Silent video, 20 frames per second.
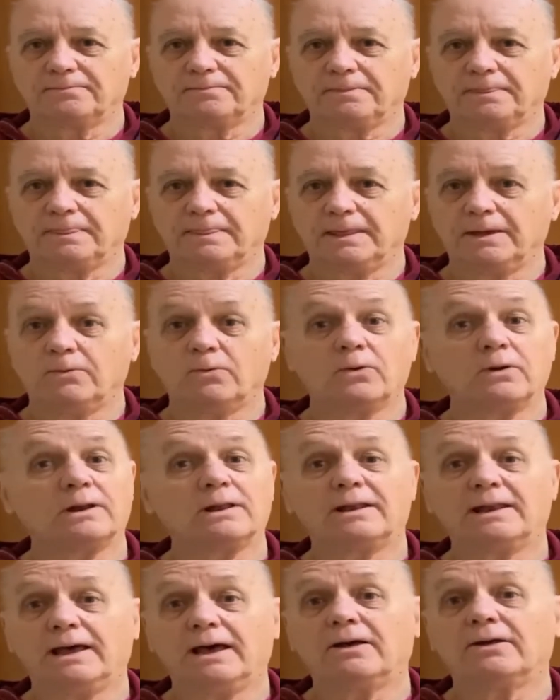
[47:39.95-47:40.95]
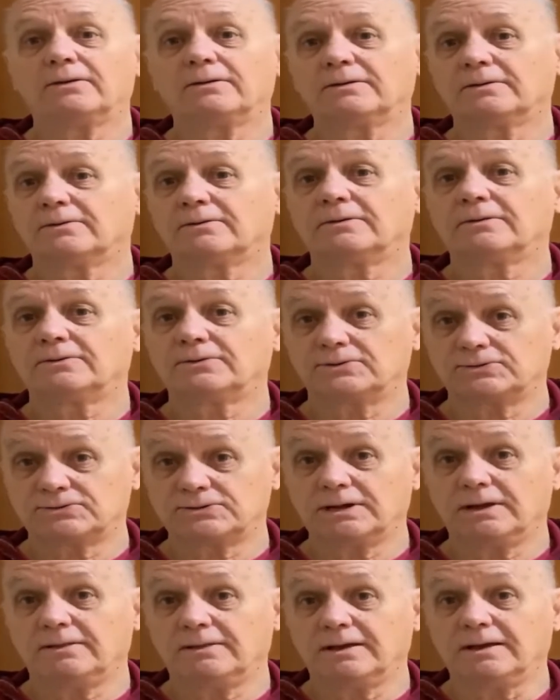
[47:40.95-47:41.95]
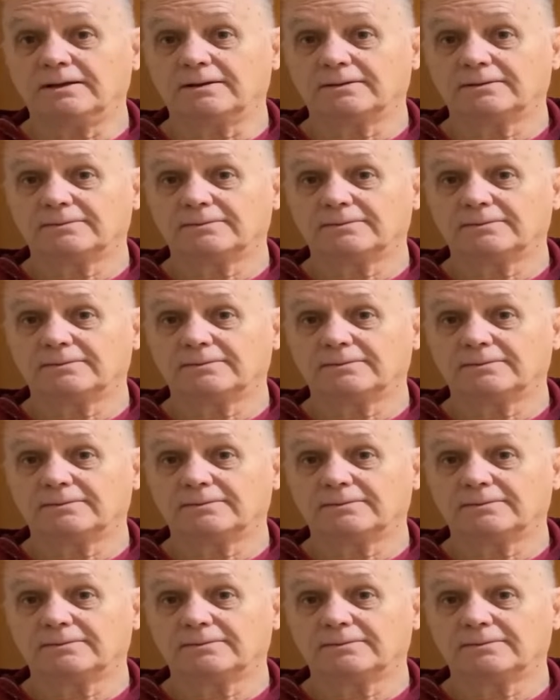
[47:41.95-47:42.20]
They weren't allowed to say that.